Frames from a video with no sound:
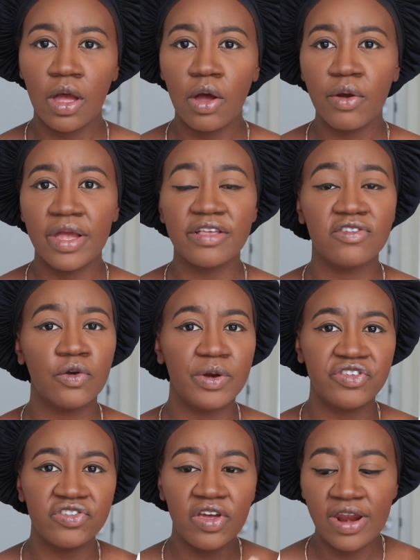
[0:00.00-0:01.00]
Okay, so
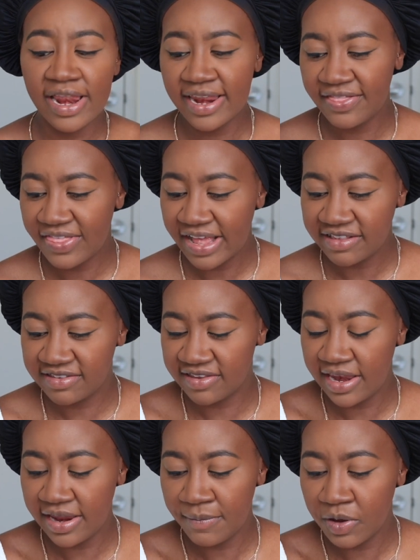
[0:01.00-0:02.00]
we're just gonna let that
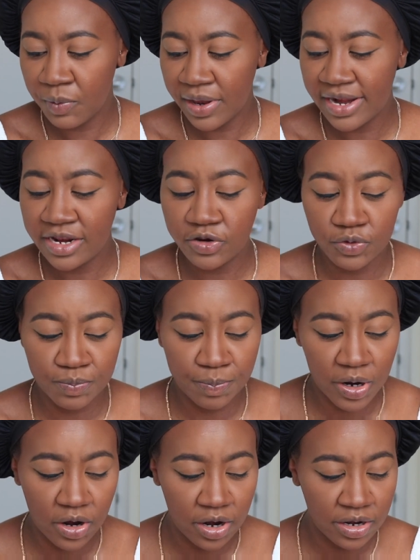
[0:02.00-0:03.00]
sit. Let me quickly
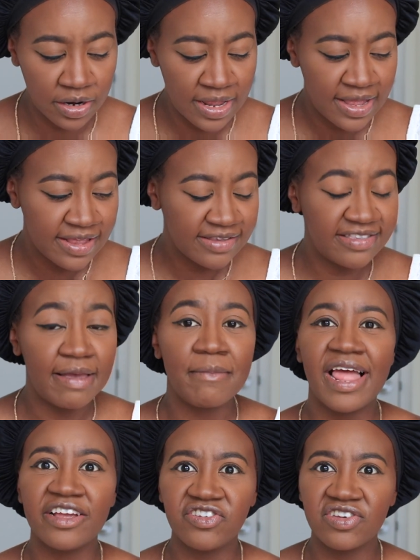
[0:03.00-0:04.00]
put on some
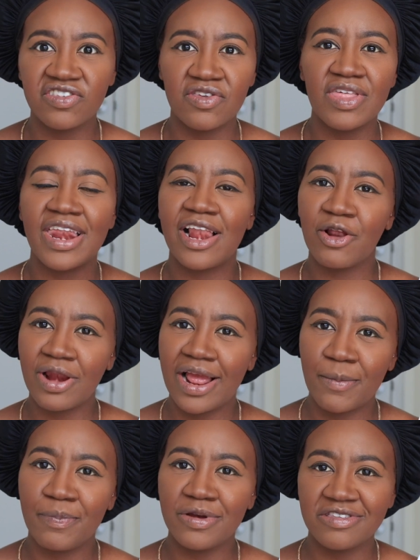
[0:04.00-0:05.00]
lashes so that I look
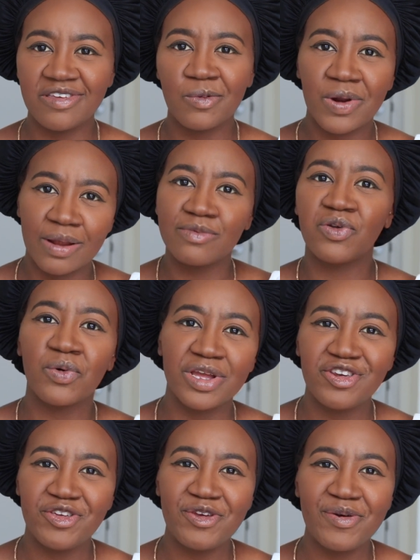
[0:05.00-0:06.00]
like a person when I'm
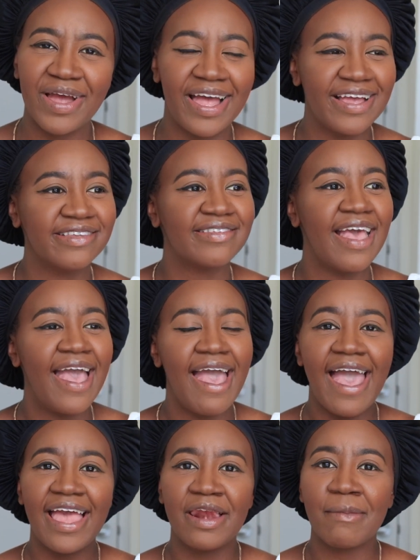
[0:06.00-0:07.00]
talking to you guys,
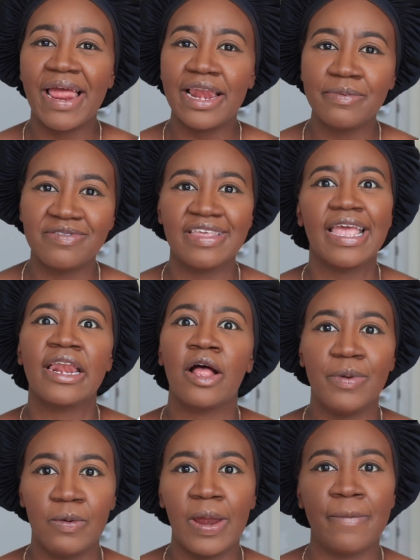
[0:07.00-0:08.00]
and my lipstick, and I'll
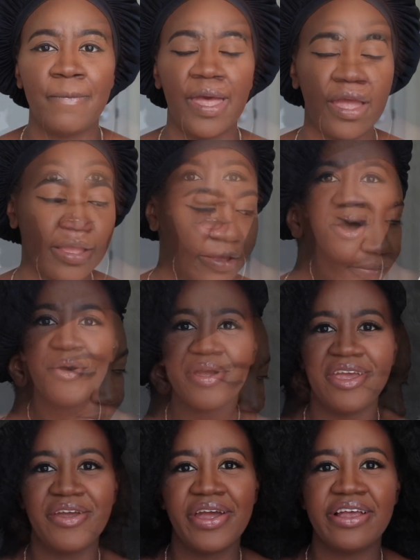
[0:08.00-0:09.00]
be right back.
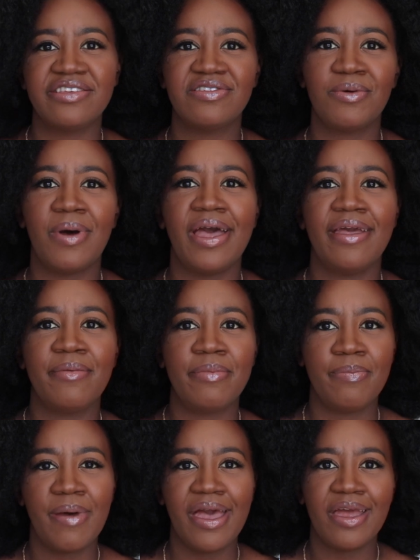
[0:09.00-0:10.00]
Okay guys, so I am
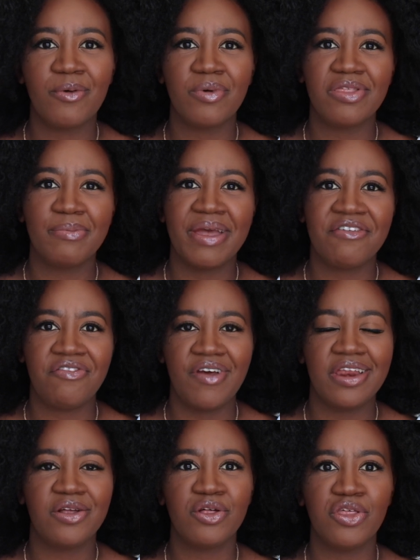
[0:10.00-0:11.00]
back with my
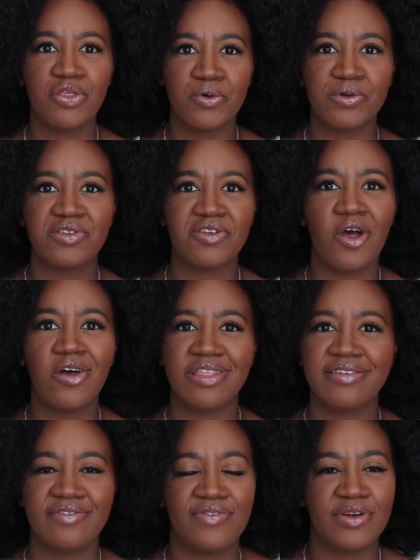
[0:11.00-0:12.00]
final thoughts on
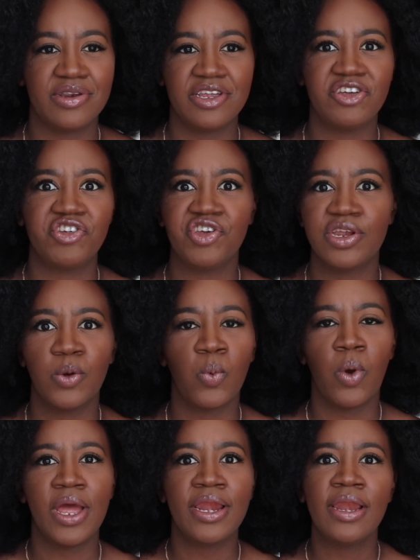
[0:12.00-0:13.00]
this foundation.
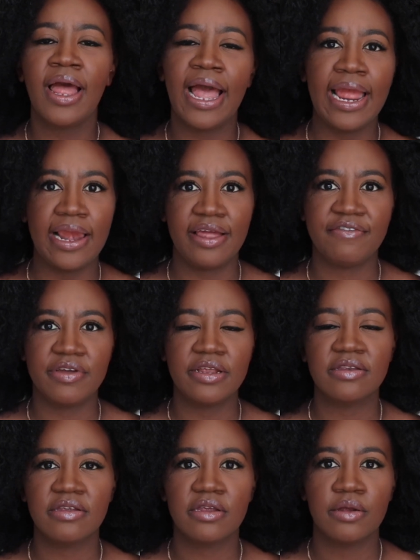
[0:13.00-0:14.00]
1, I love
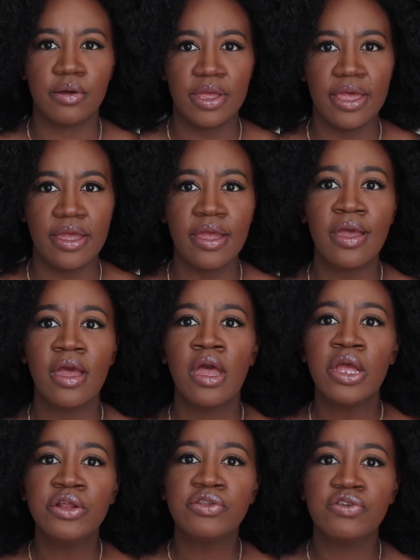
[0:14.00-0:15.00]
it, okay?
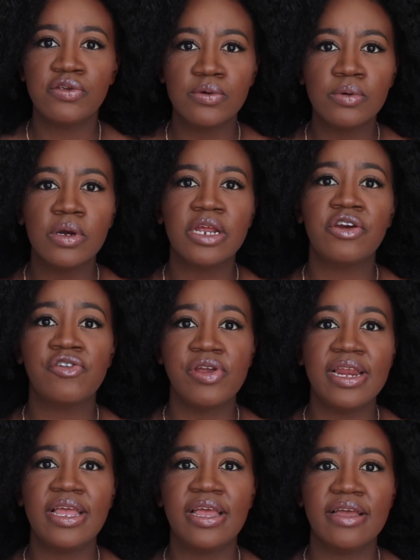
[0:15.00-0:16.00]
2, it
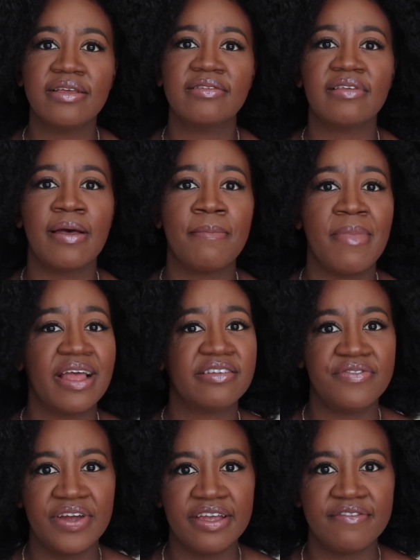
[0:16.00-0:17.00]
really is a
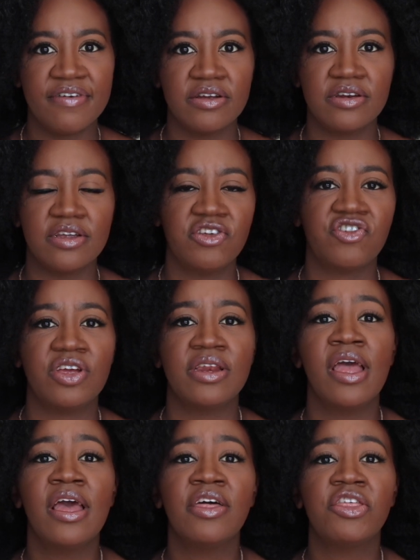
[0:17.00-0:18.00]
mattifying foundation.
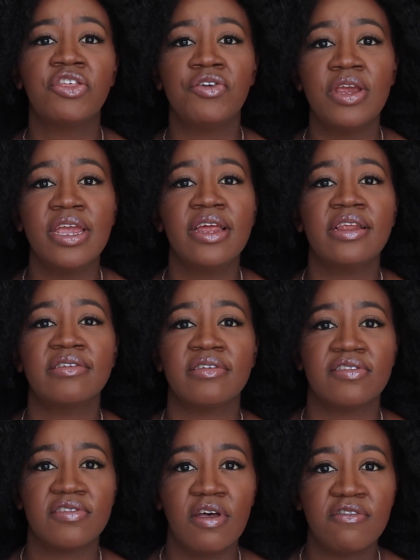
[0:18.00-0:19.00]
3, it is
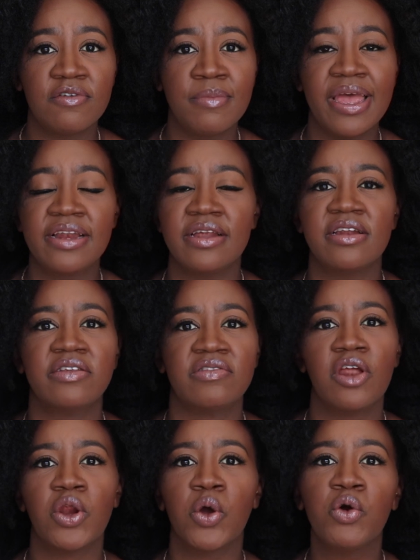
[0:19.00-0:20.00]
a soft matte. It is
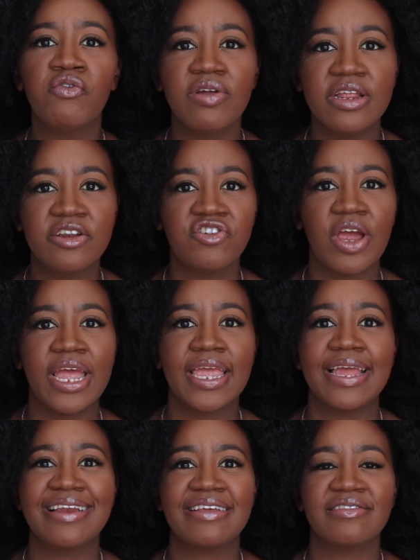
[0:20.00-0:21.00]
not overly
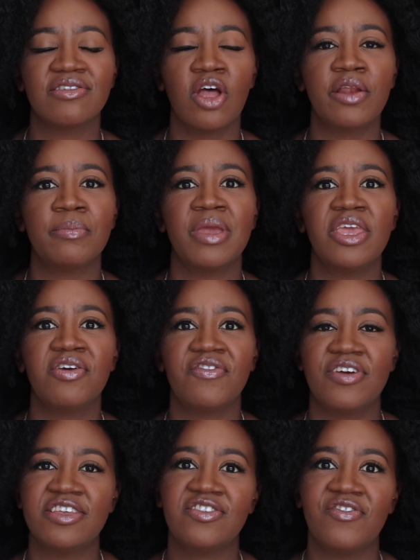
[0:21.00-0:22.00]
drying. It does not make your
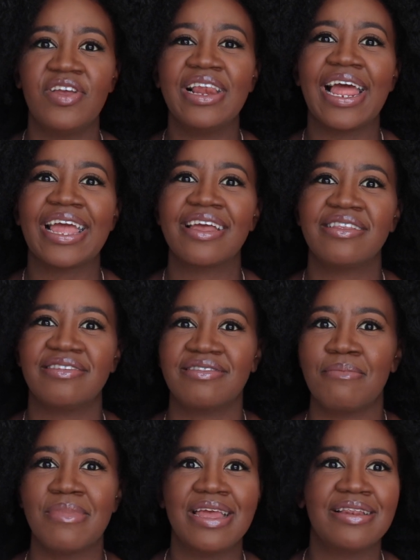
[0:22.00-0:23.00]
face feel like it's
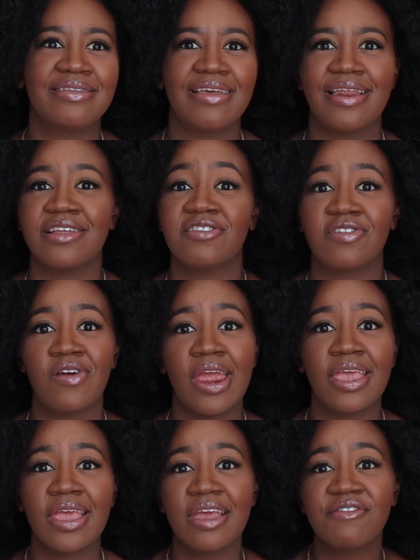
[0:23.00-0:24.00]
cement and it's
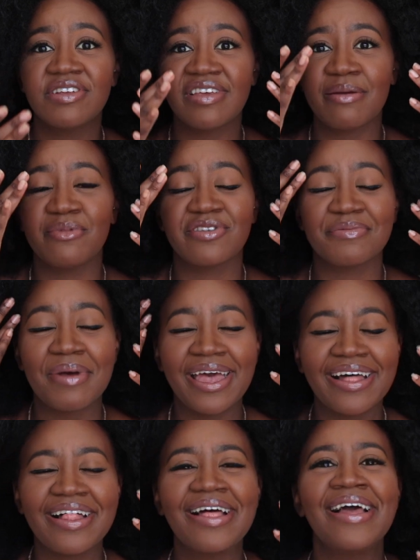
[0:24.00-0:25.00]
cracking every time you
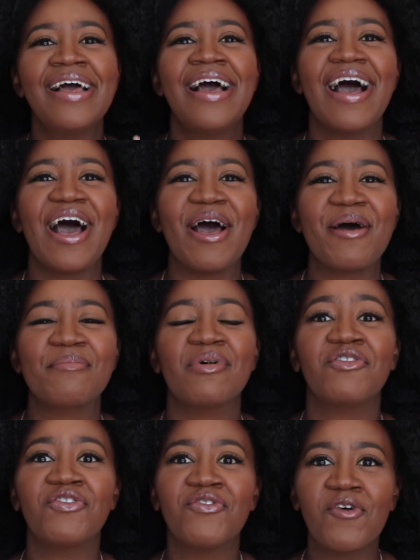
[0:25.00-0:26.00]
smile.
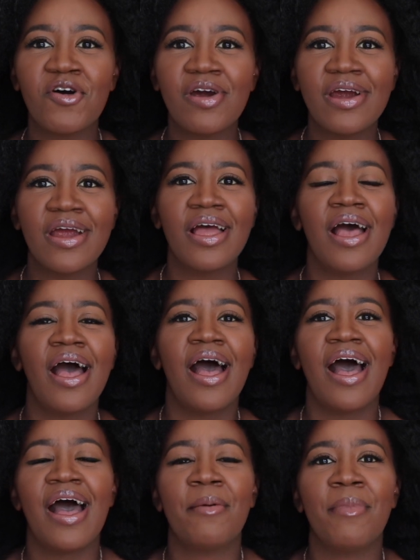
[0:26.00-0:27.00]
4,
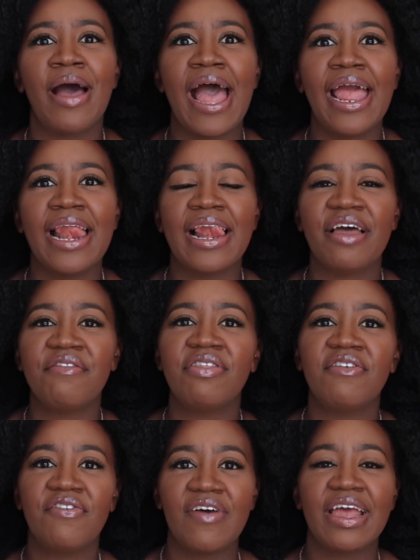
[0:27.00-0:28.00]
I love
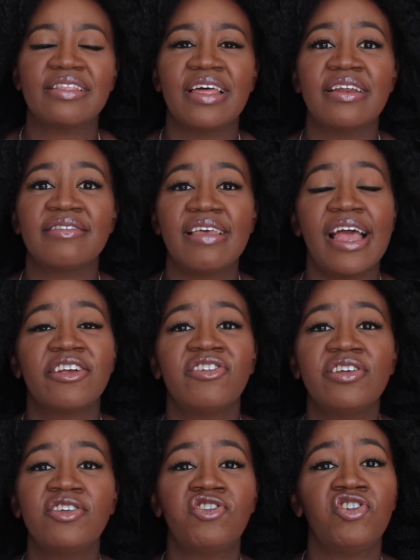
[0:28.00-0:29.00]
the fact that it's
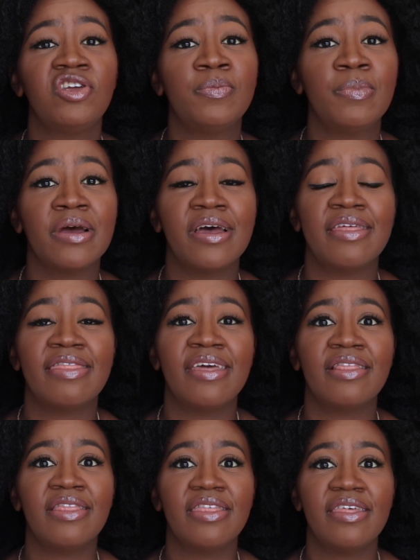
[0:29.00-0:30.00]
actually cheaper
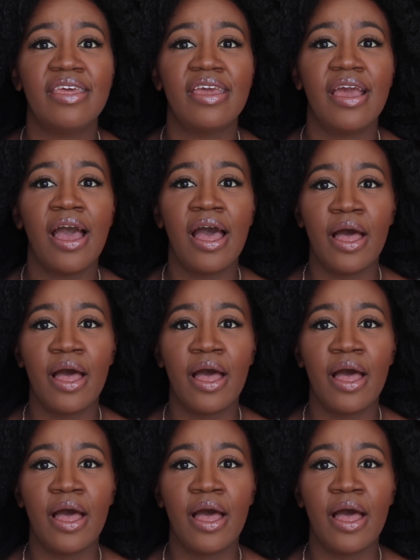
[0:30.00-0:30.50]
than the